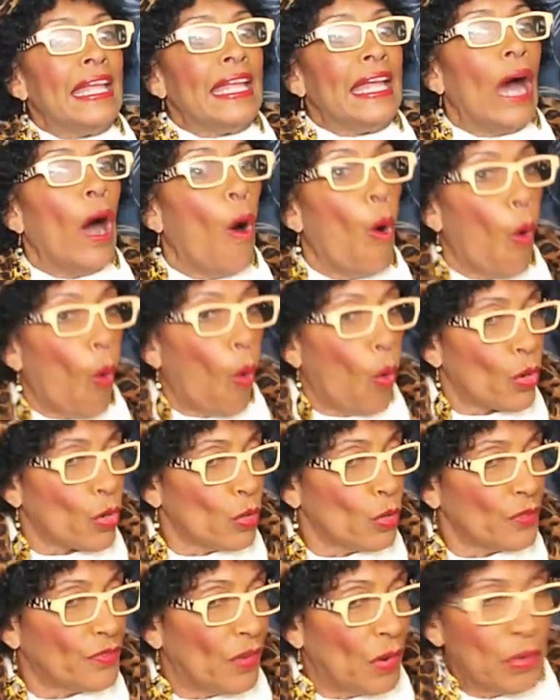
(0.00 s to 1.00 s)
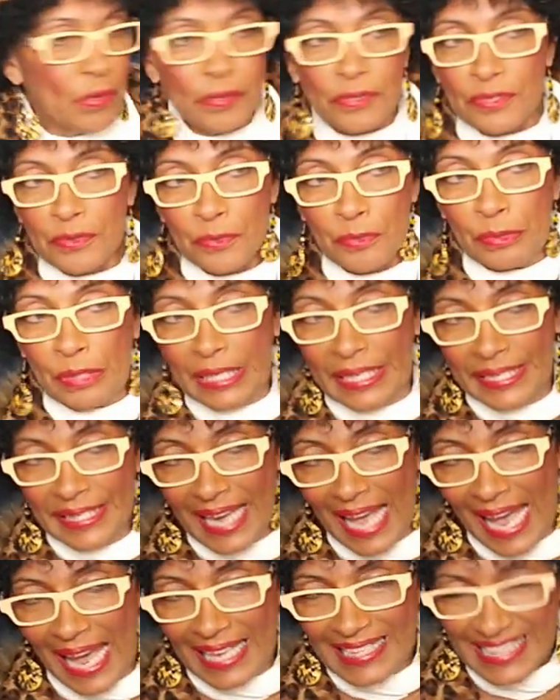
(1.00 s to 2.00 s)
Oh, those photos are really
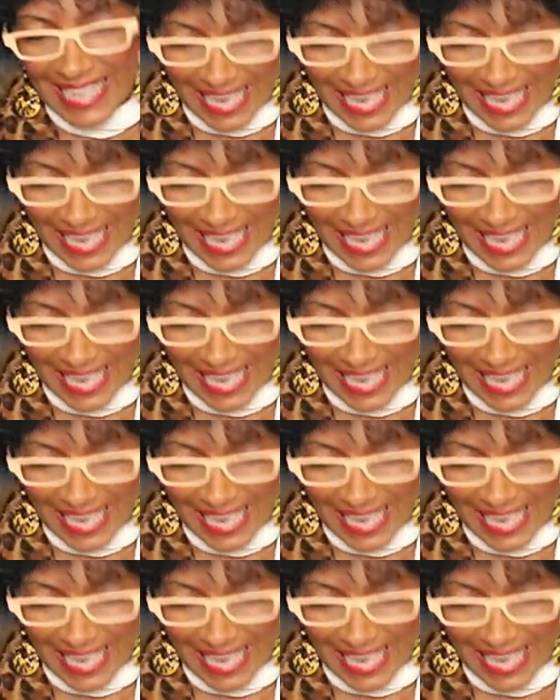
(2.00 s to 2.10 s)
nice. I